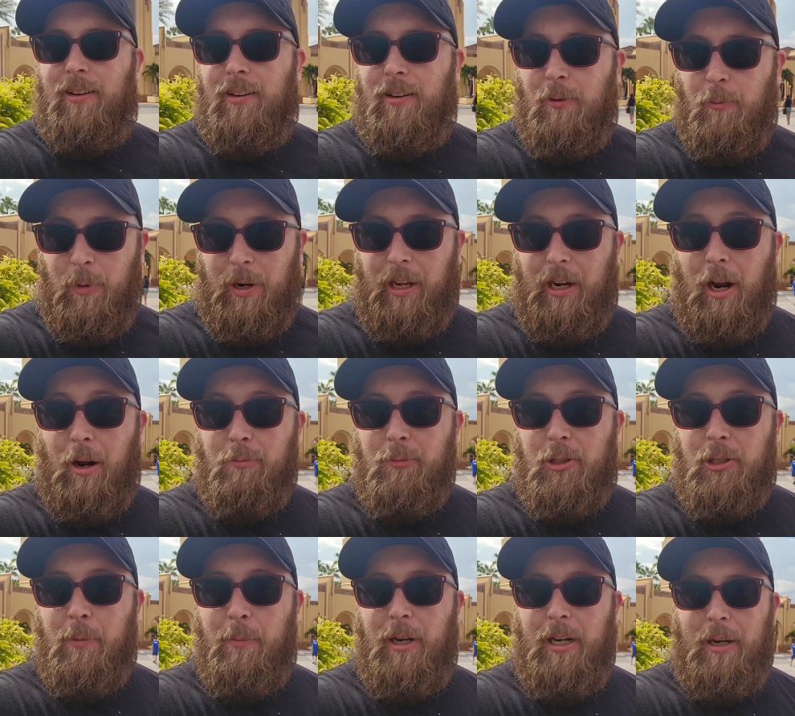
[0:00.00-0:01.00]
when it comes
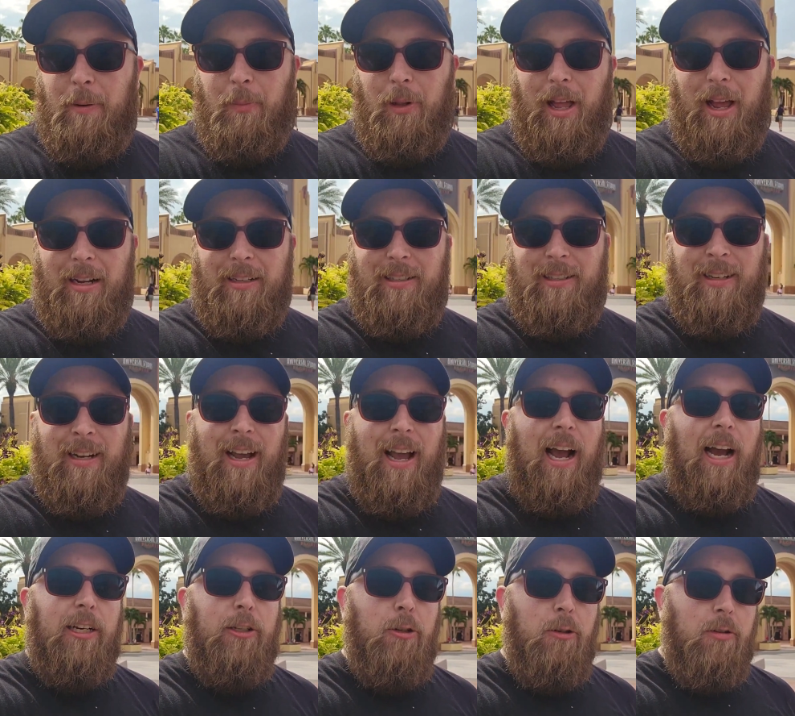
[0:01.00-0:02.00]
to Minion Blast,
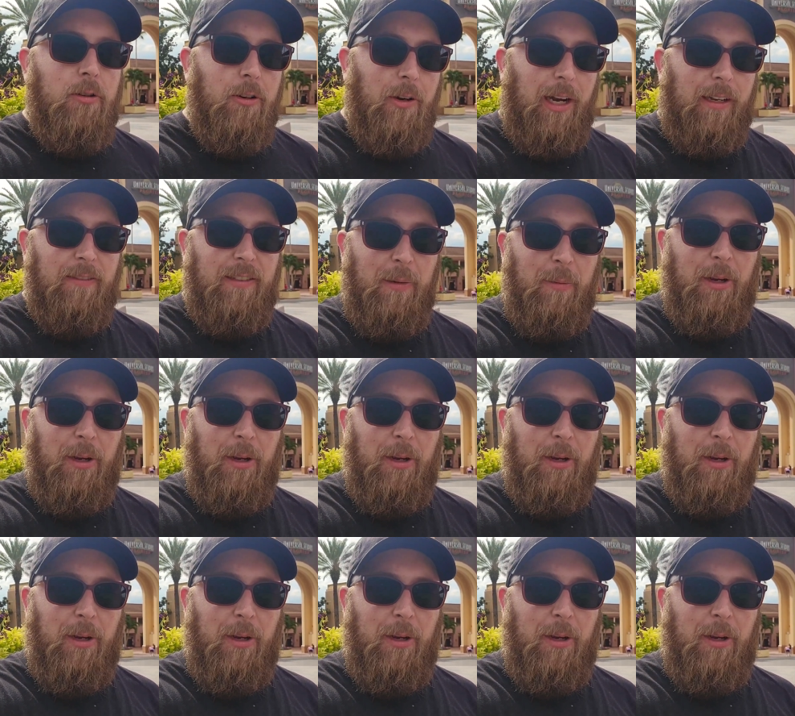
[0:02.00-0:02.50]
I do still have some